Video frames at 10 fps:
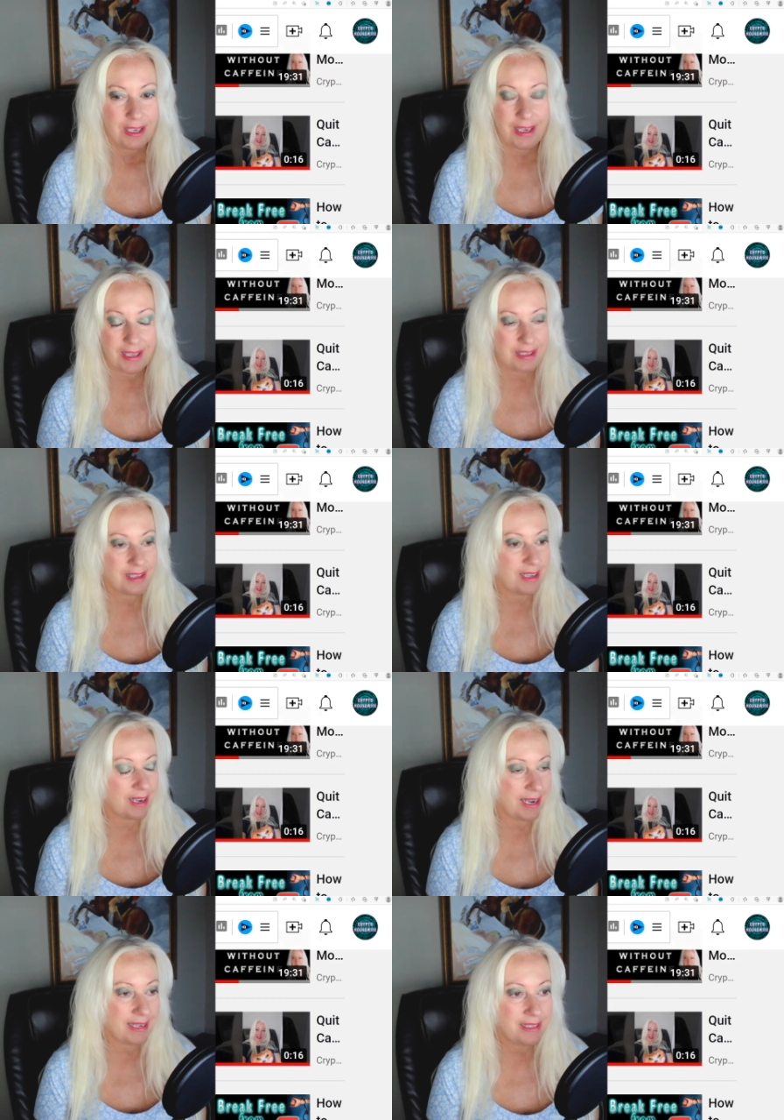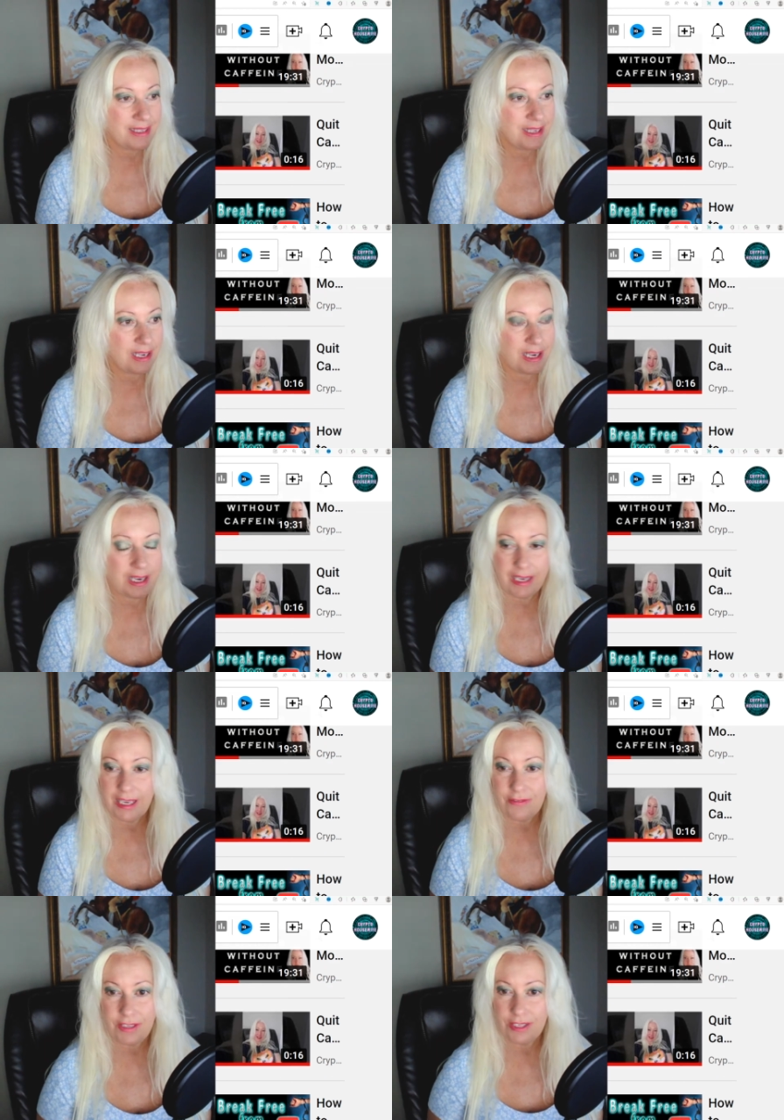And I
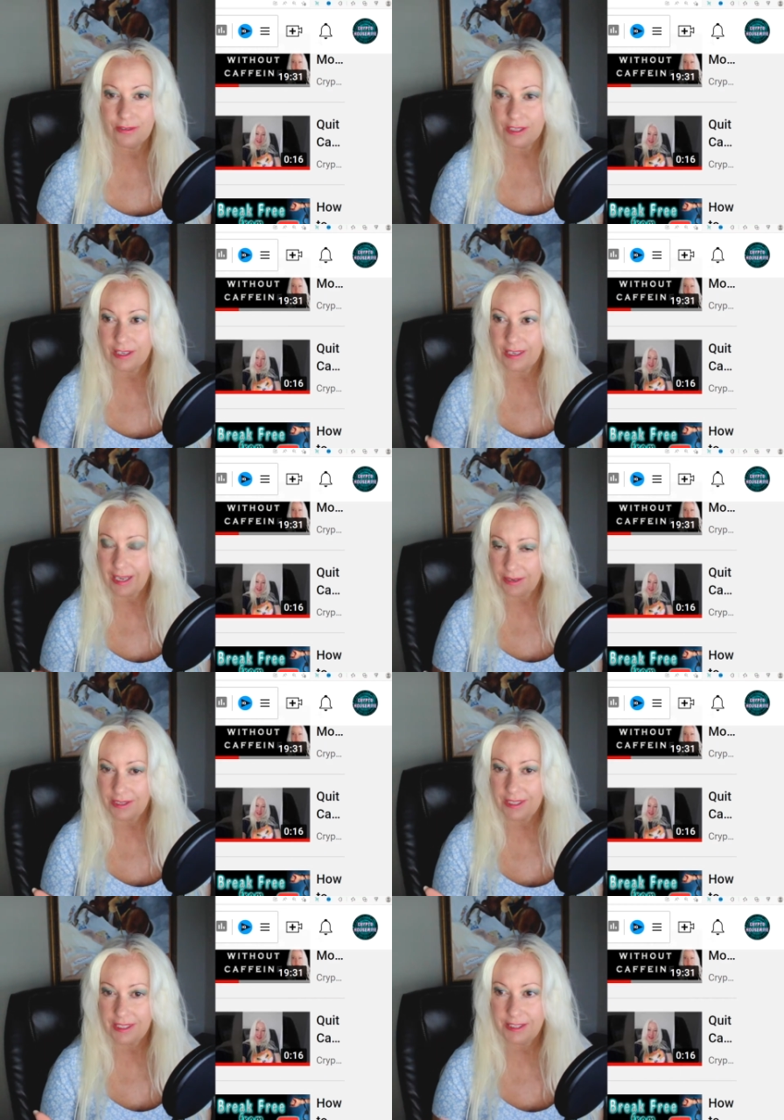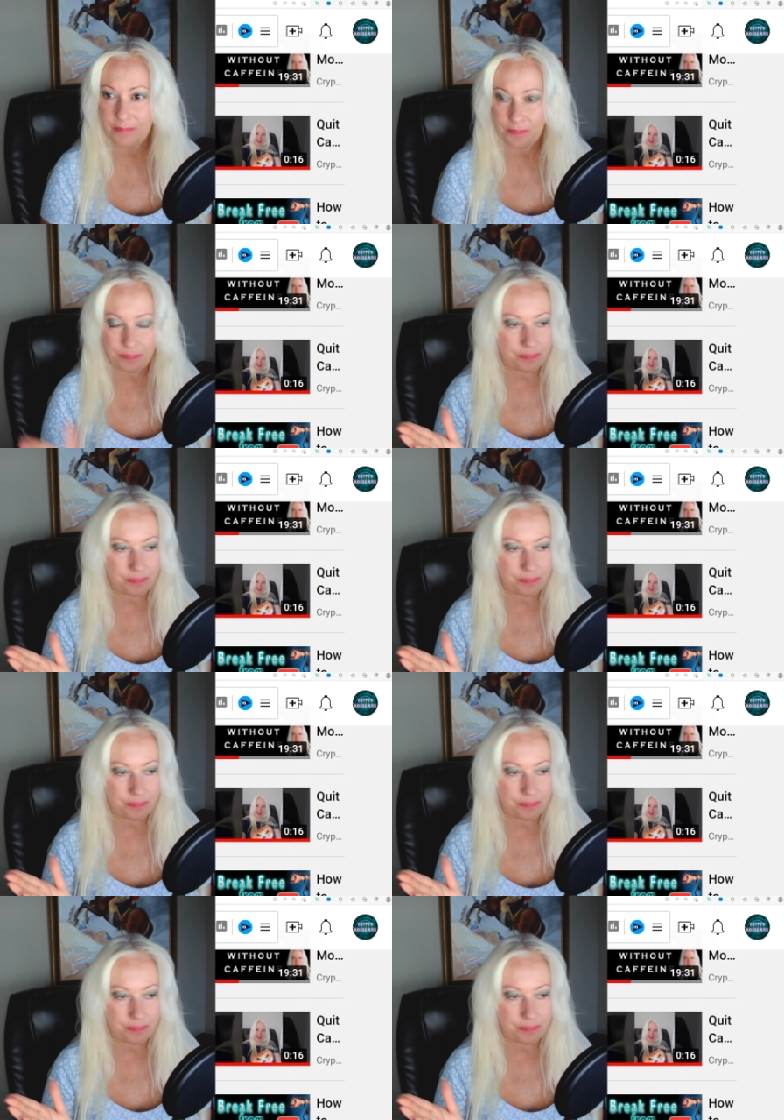got videos on it, how I did it.